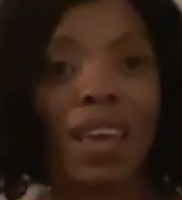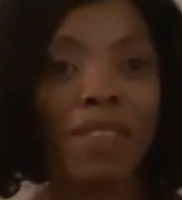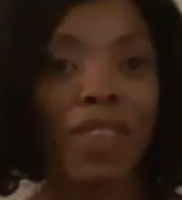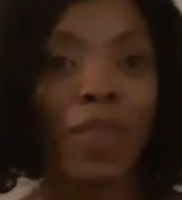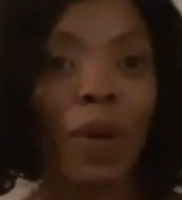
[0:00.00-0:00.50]

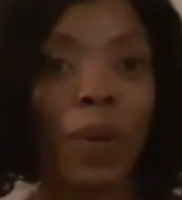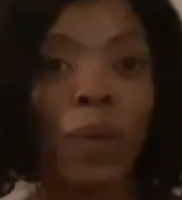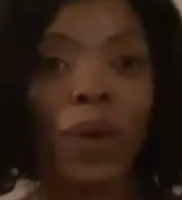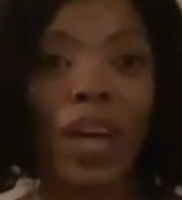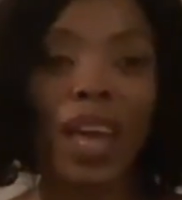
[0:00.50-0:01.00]
Even
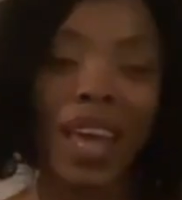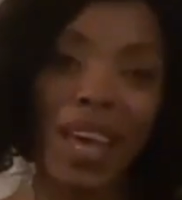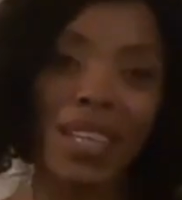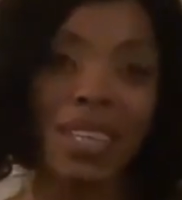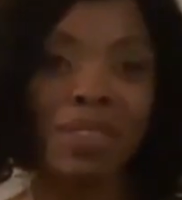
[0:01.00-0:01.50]
though
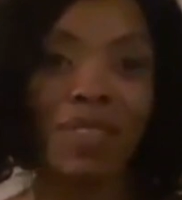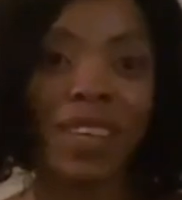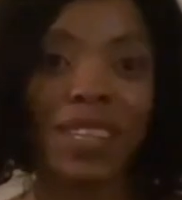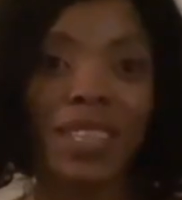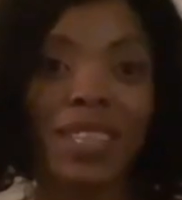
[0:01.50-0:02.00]
it
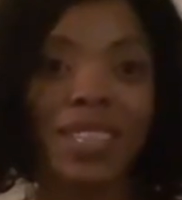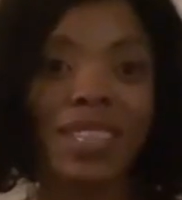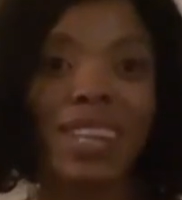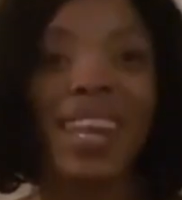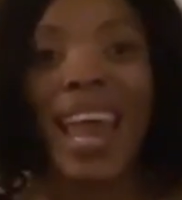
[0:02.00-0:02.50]
didn't feel
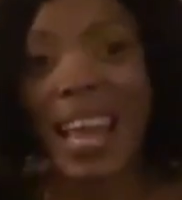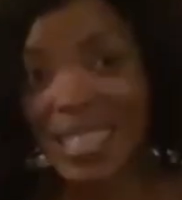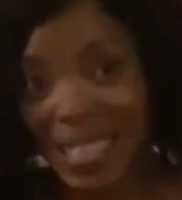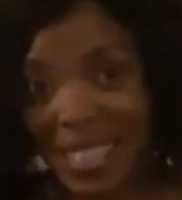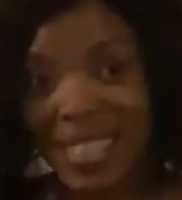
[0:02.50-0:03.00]

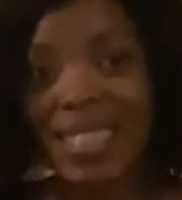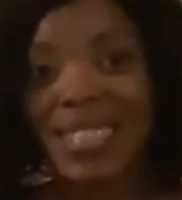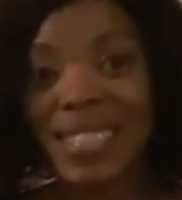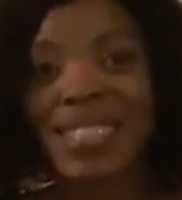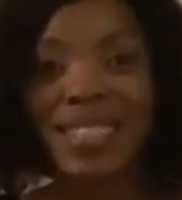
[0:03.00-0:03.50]
nice,